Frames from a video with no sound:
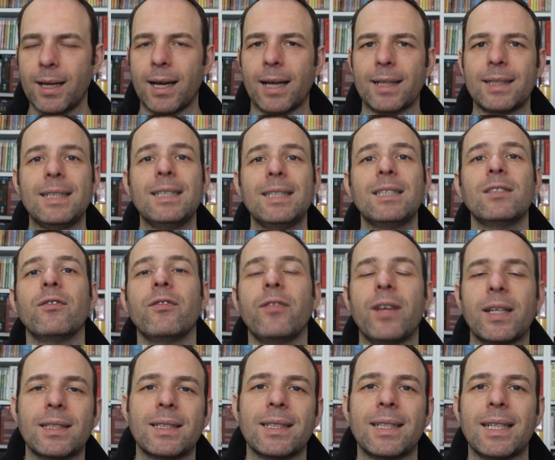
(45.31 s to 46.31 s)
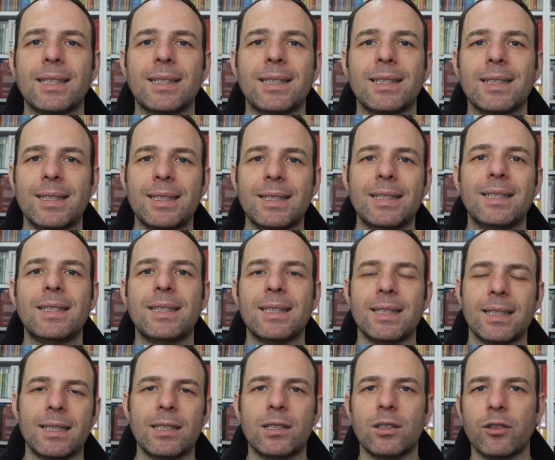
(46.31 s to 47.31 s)
And he's investigating these
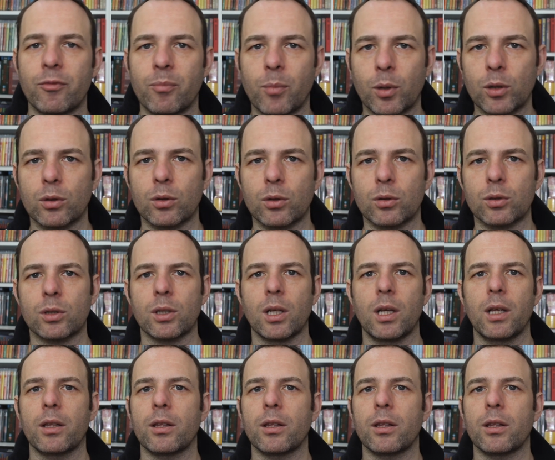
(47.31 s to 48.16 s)
series of murders.